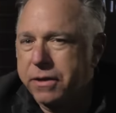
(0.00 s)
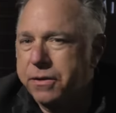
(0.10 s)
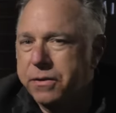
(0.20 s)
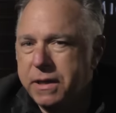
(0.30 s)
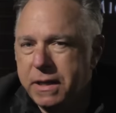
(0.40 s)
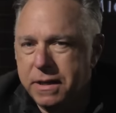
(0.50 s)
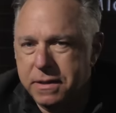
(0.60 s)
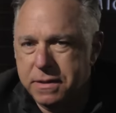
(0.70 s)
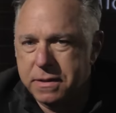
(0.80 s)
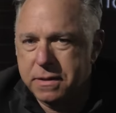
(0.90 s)
on your
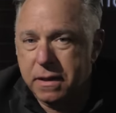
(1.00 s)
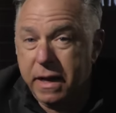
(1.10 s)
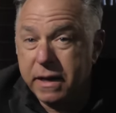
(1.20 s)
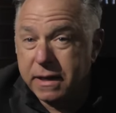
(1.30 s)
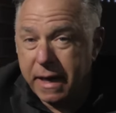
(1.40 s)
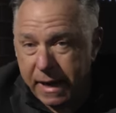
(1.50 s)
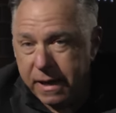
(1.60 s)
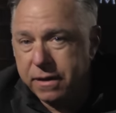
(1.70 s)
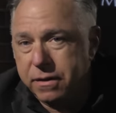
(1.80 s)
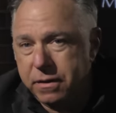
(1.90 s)
knees. Light a
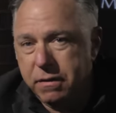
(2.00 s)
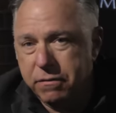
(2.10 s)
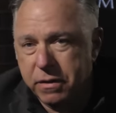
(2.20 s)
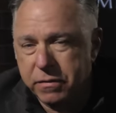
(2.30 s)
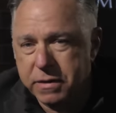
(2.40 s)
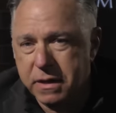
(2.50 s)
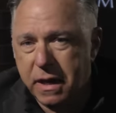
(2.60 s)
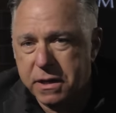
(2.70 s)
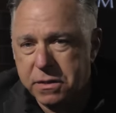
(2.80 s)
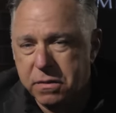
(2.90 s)
candle in front of a
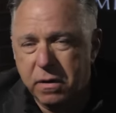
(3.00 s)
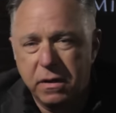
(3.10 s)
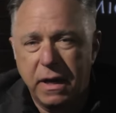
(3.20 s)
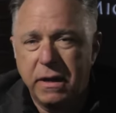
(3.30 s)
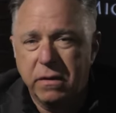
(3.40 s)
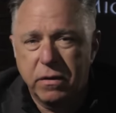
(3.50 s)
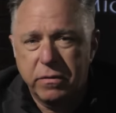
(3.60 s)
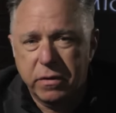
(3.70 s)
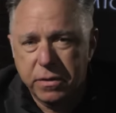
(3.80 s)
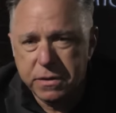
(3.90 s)
statue of Our Lady, in
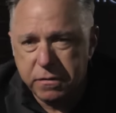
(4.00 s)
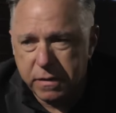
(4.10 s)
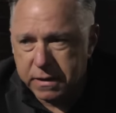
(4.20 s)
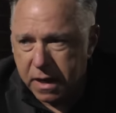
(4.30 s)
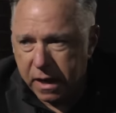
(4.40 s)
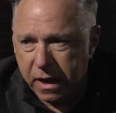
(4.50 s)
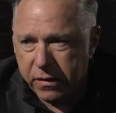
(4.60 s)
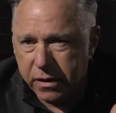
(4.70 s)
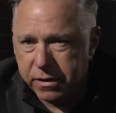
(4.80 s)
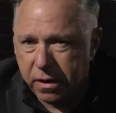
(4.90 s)
front of a crucifix,
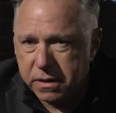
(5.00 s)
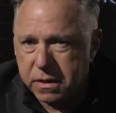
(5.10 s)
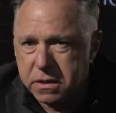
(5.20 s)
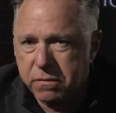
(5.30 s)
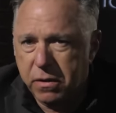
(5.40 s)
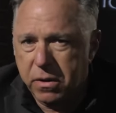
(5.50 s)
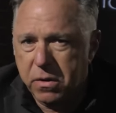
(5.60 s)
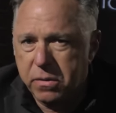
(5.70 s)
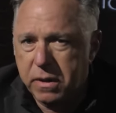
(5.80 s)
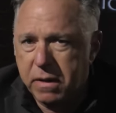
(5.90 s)
in the darkness of your
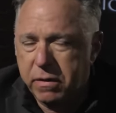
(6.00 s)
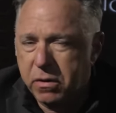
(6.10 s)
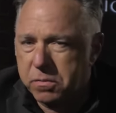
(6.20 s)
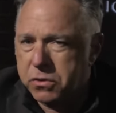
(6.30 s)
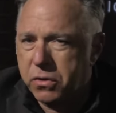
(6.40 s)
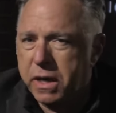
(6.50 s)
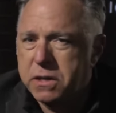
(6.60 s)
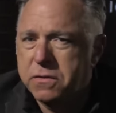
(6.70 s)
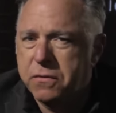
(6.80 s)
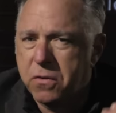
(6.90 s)
own living room.
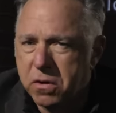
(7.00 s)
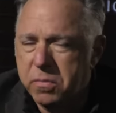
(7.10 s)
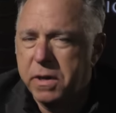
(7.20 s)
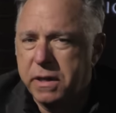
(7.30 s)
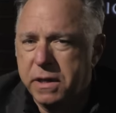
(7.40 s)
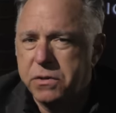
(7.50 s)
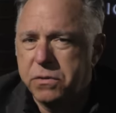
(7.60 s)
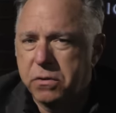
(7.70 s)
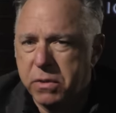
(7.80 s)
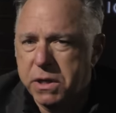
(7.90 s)
Transform it
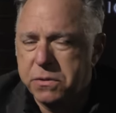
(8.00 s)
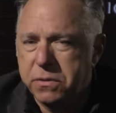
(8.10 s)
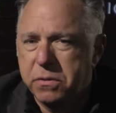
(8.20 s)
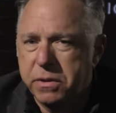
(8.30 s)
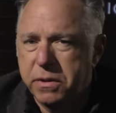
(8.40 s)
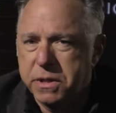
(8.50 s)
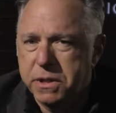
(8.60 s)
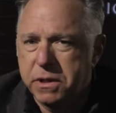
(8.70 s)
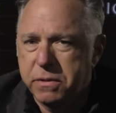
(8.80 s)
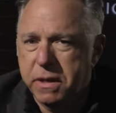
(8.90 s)
into a ritual with your
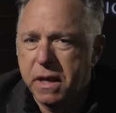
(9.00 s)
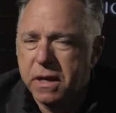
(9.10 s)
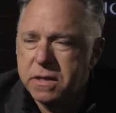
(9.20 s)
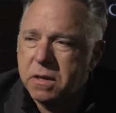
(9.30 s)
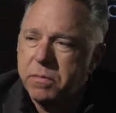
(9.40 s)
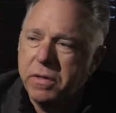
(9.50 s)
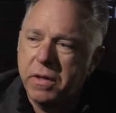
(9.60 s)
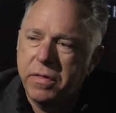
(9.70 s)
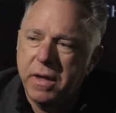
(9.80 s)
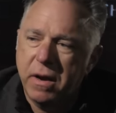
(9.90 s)
children, something
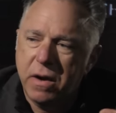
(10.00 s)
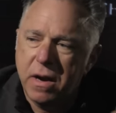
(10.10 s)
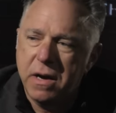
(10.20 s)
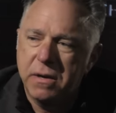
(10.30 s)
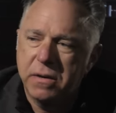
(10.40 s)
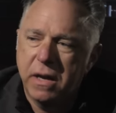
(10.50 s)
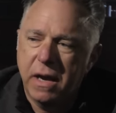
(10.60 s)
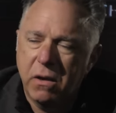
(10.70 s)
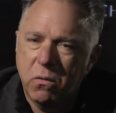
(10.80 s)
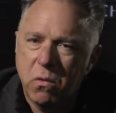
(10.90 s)
that they are honored
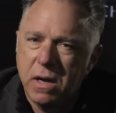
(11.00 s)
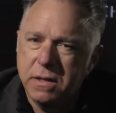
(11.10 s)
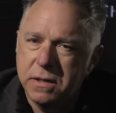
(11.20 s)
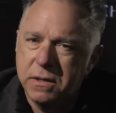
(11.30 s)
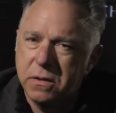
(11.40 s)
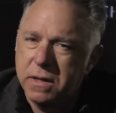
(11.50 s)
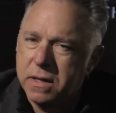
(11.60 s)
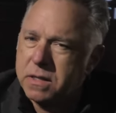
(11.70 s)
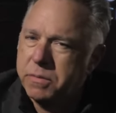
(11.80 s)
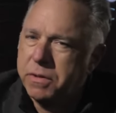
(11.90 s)
and want to do,
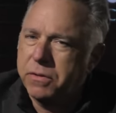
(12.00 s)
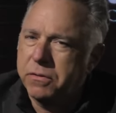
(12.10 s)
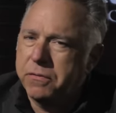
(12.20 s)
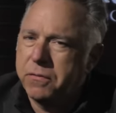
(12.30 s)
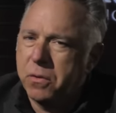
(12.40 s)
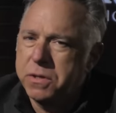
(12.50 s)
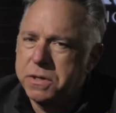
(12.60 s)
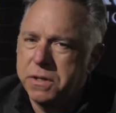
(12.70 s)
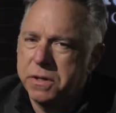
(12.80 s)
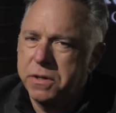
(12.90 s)
not something that they're
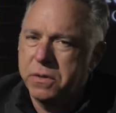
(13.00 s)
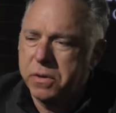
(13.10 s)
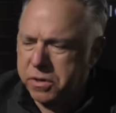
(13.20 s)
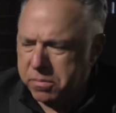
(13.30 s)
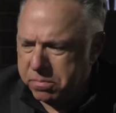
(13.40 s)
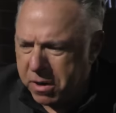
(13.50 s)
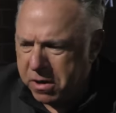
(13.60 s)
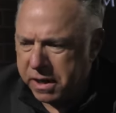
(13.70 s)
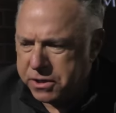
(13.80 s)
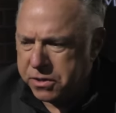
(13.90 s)
forced to do, or you
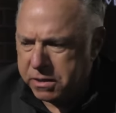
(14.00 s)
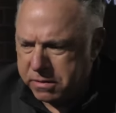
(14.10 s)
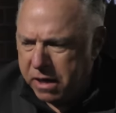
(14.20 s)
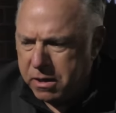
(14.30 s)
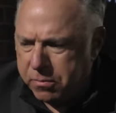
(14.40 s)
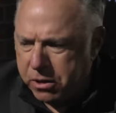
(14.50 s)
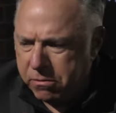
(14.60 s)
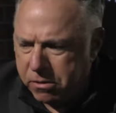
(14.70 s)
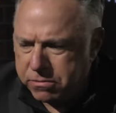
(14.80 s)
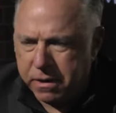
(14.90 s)
bark at your kid, time to pray the
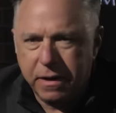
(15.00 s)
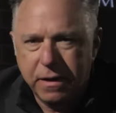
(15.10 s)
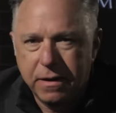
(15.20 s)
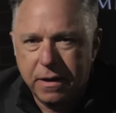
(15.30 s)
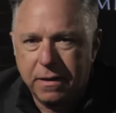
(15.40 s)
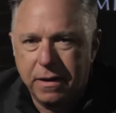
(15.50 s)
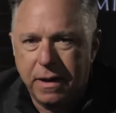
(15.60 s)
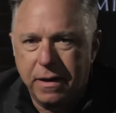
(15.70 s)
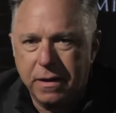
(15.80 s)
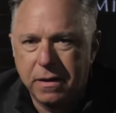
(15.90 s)
rosary, not
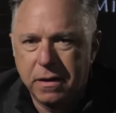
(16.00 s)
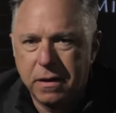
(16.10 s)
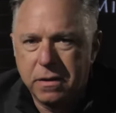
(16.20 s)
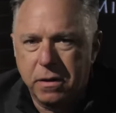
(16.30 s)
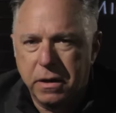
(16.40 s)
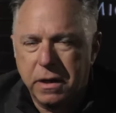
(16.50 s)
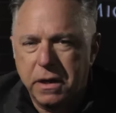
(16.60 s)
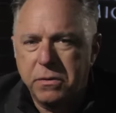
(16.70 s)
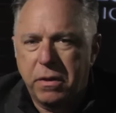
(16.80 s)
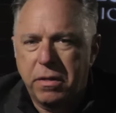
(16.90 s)
that. Turn it
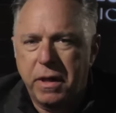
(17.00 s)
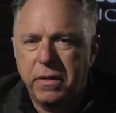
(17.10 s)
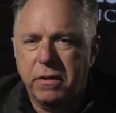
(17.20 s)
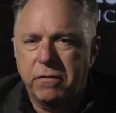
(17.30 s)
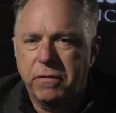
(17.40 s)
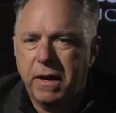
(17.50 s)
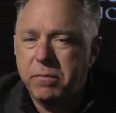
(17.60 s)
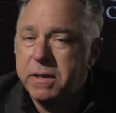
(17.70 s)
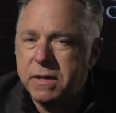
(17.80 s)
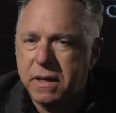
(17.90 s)
into a thing that the
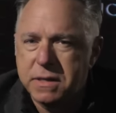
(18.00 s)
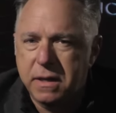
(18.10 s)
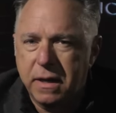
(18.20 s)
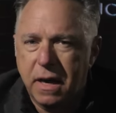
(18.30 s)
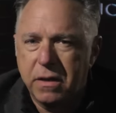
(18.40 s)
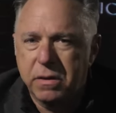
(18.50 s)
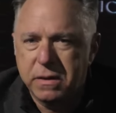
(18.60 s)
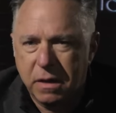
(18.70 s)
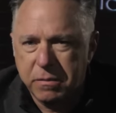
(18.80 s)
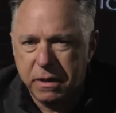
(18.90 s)
family does together,
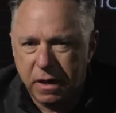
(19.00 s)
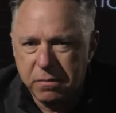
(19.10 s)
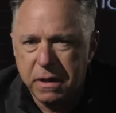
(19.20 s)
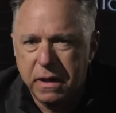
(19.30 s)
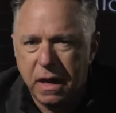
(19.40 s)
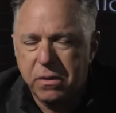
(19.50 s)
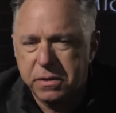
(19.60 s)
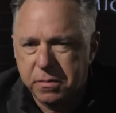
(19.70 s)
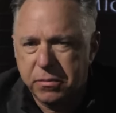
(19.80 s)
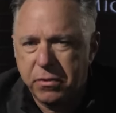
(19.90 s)
time to come together
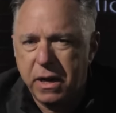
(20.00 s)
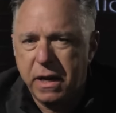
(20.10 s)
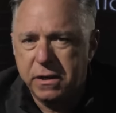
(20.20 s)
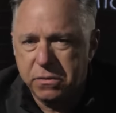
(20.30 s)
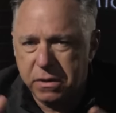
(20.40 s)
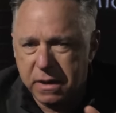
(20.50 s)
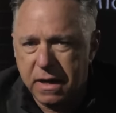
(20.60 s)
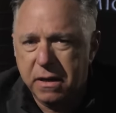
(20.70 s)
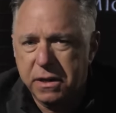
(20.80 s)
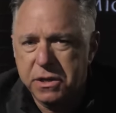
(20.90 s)
to pray and to
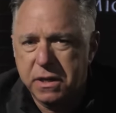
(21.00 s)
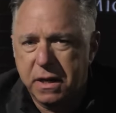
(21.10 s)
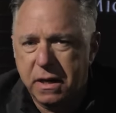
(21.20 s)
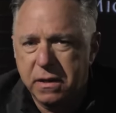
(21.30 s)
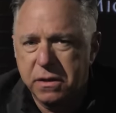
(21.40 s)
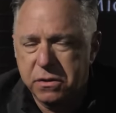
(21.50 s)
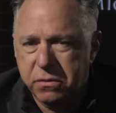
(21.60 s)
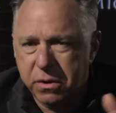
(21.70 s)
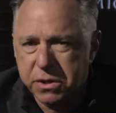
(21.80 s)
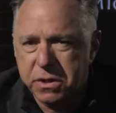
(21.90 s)
acknowledge God and to
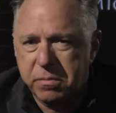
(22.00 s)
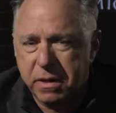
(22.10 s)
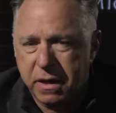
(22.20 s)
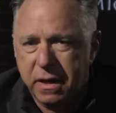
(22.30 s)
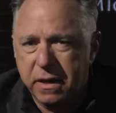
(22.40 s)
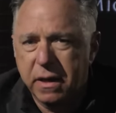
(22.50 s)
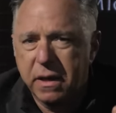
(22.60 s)
worship God